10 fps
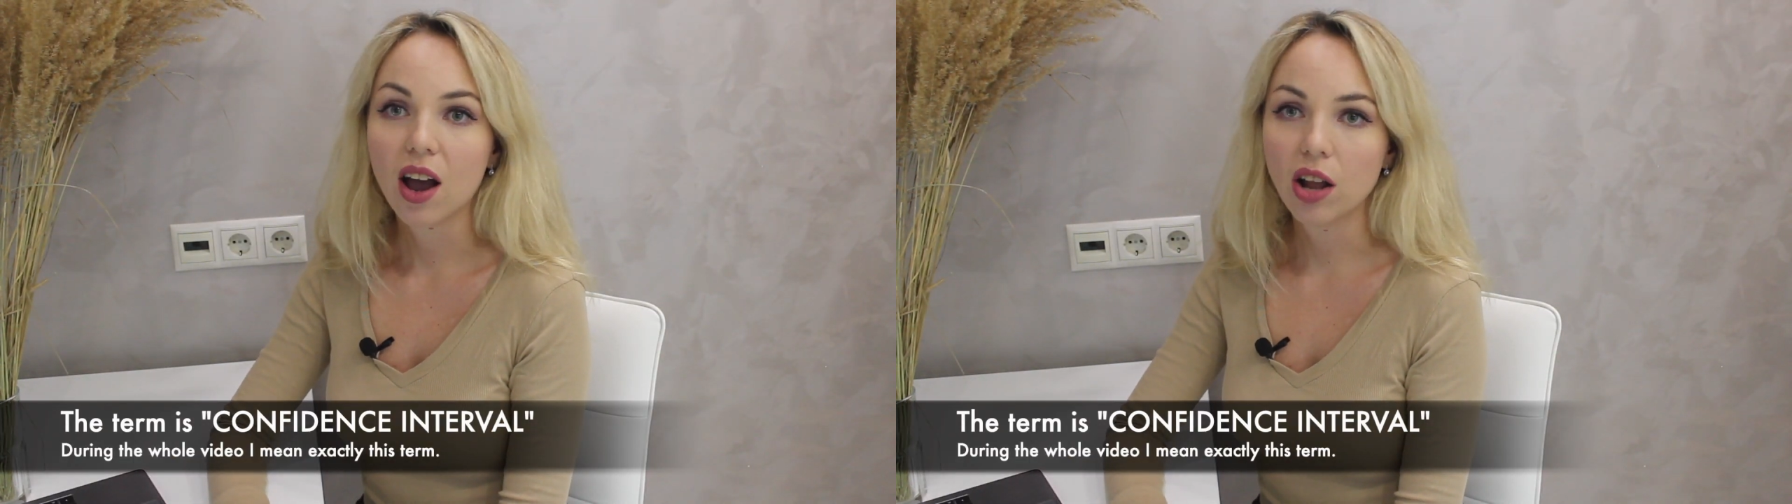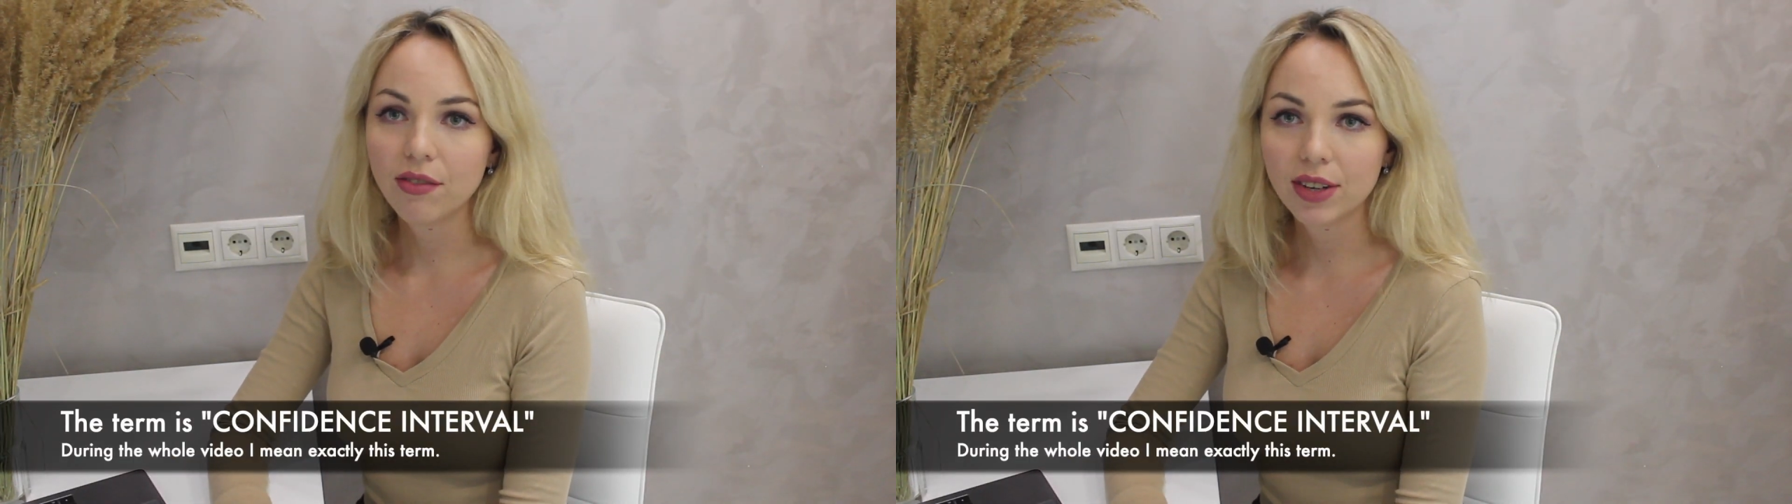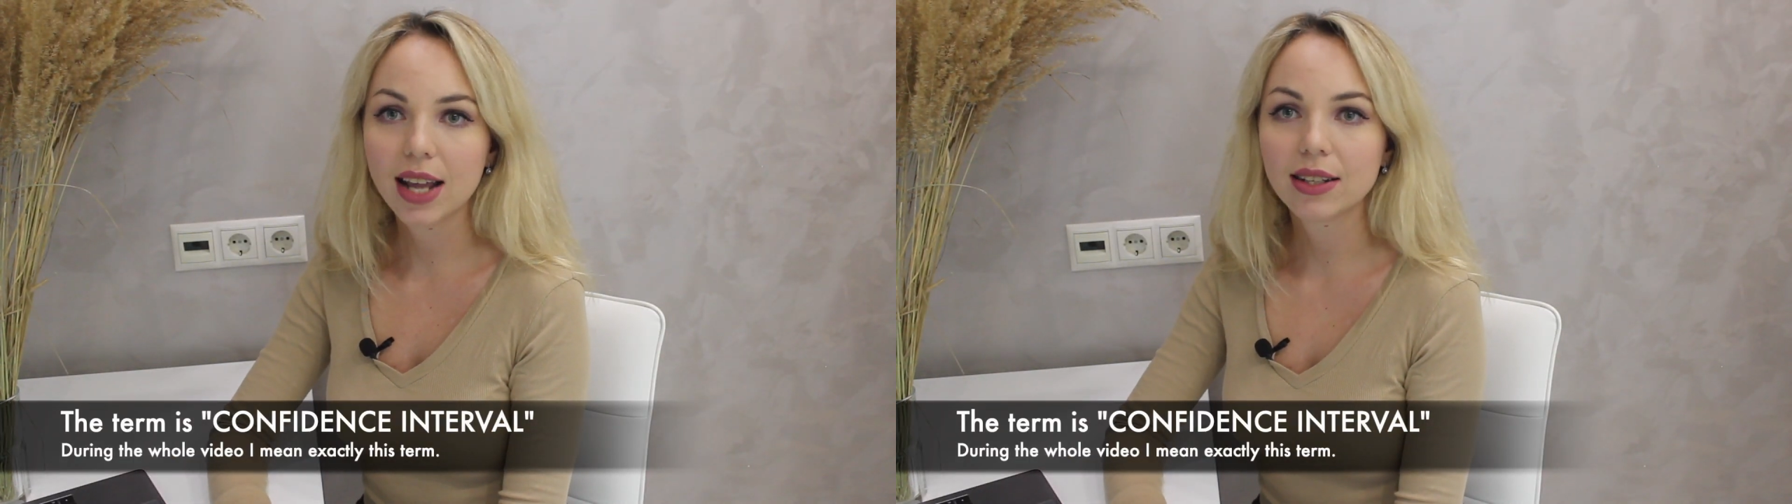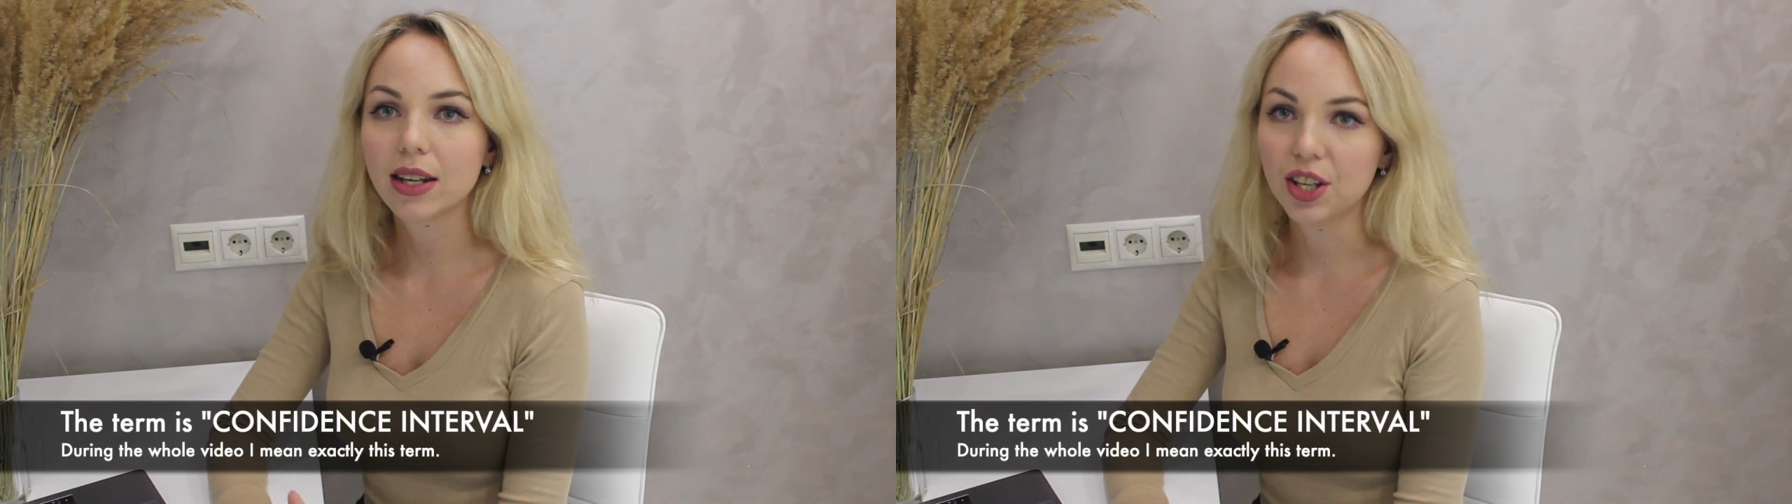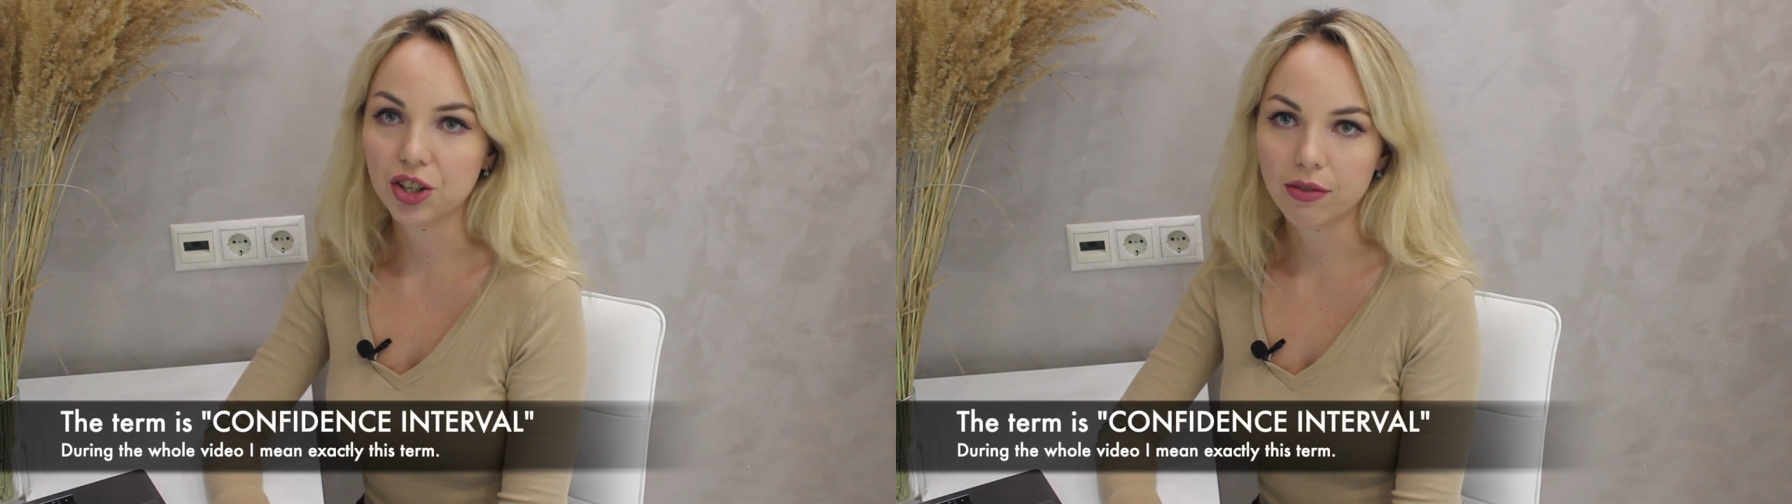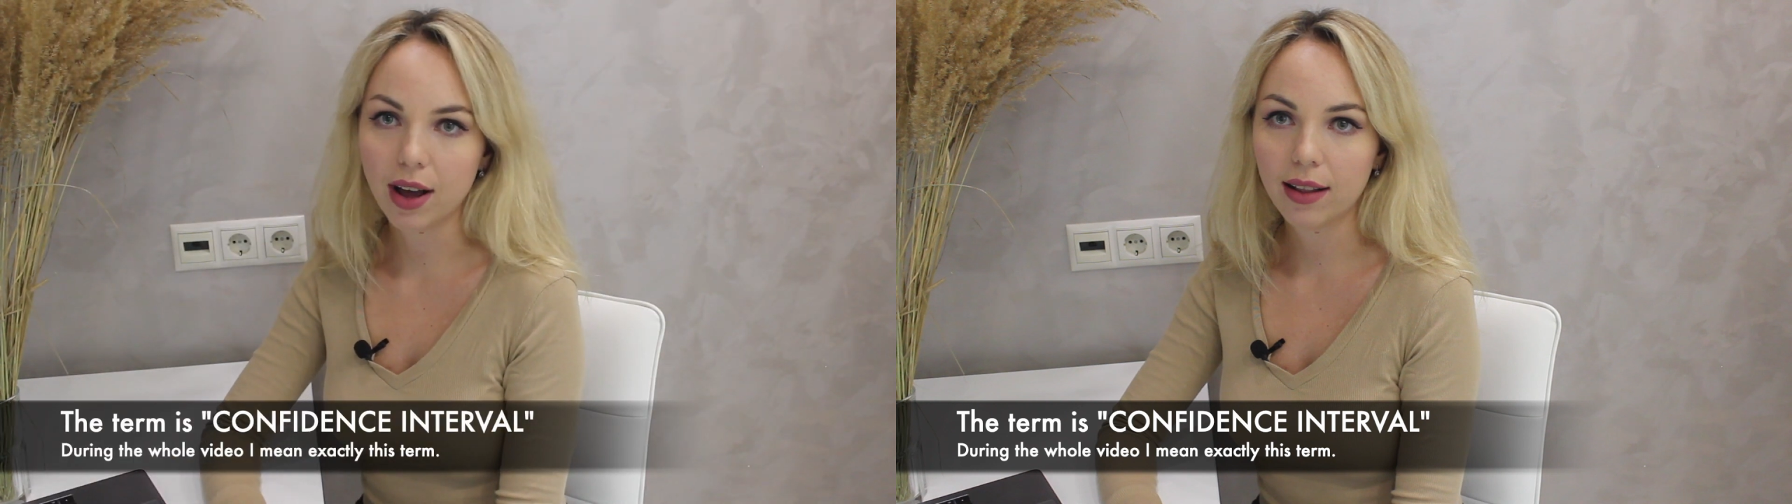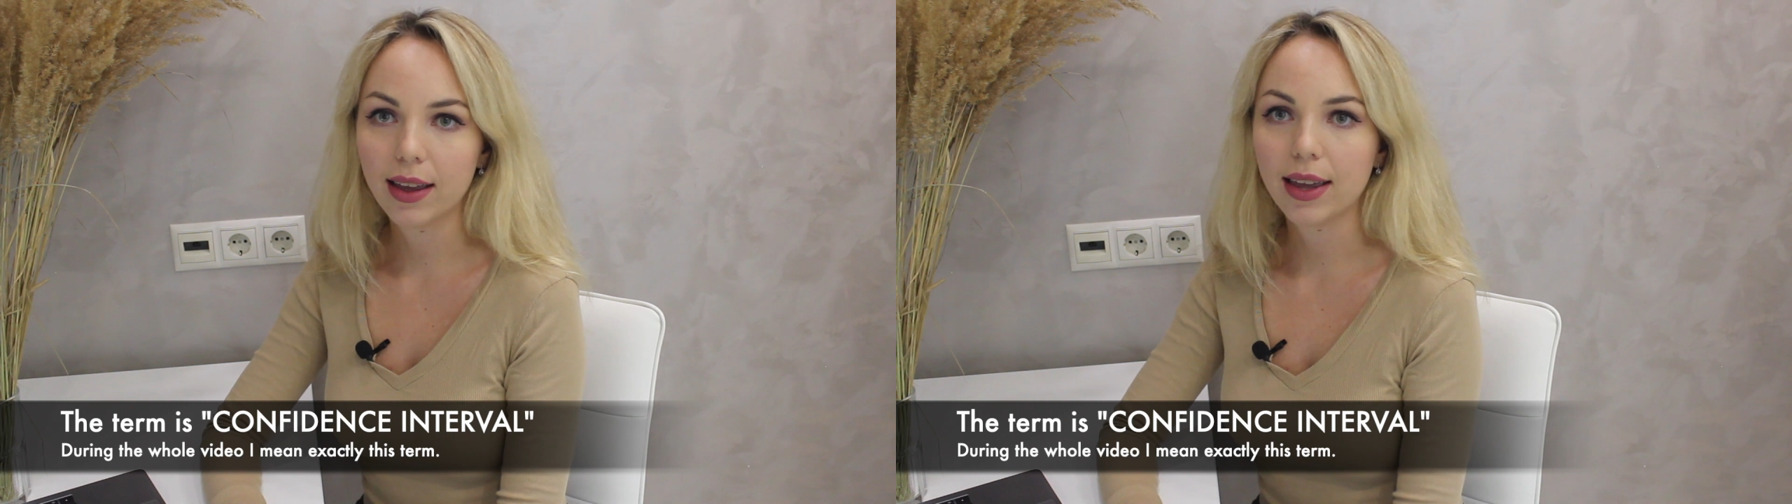Confidence interval